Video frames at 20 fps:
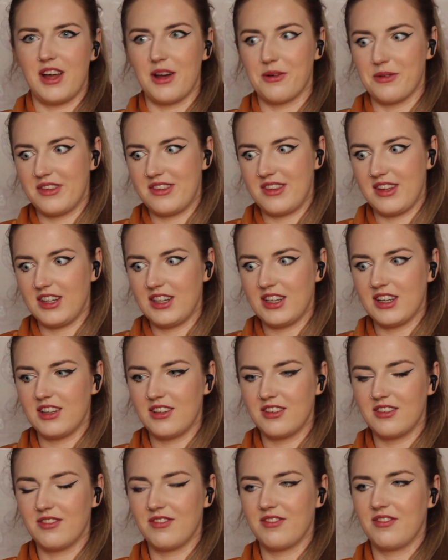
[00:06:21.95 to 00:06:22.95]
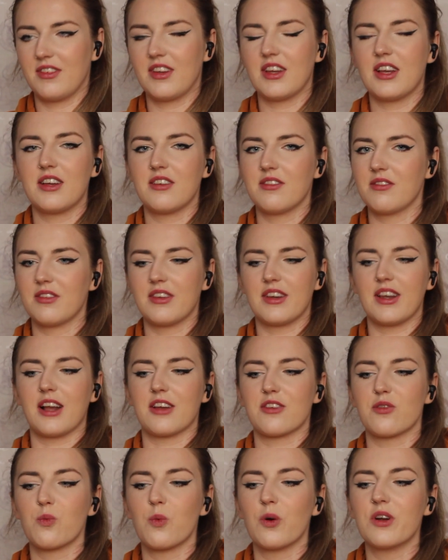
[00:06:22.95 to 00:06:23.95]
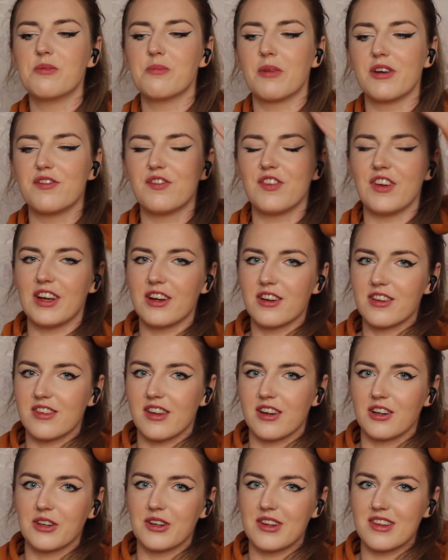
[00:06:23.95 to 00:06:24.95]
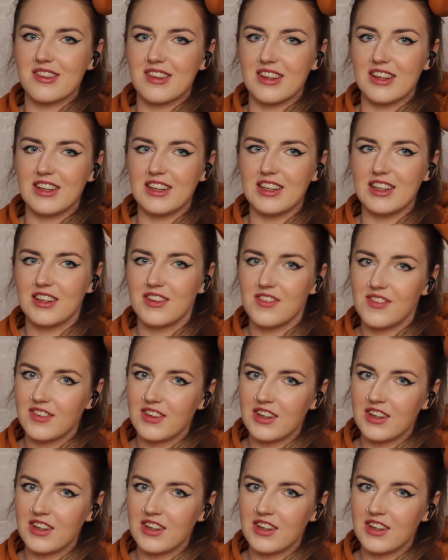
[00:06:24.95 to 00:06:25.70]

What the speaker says: I was thinking that's one of my fears, and I'm going to see